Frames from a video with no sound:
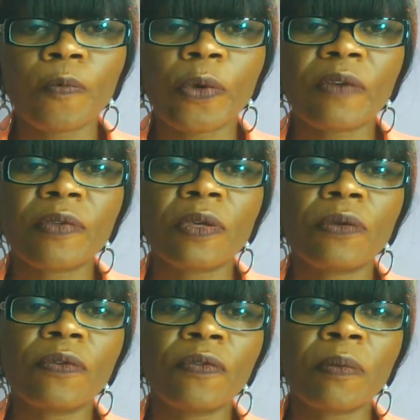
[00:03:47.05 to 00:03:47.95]
We have
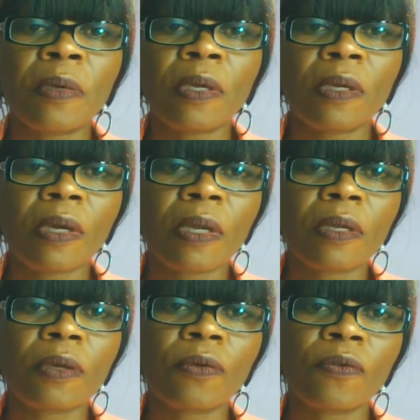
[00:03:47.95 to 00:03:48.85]
the UVB
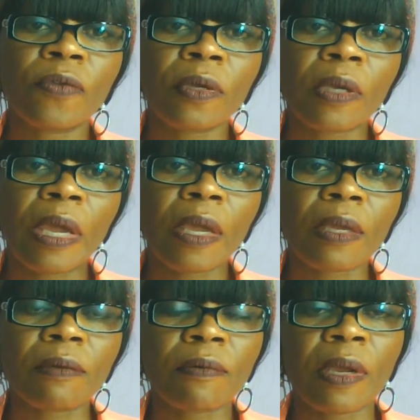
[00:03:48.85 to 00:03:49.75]
and the
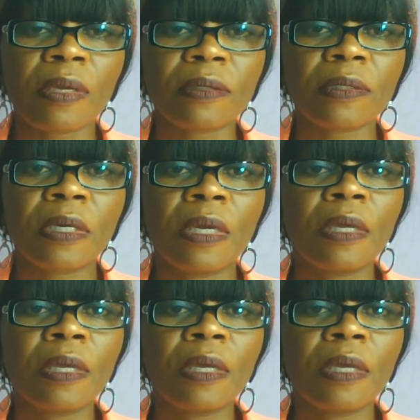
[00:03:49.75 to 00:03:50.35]
UVA rays.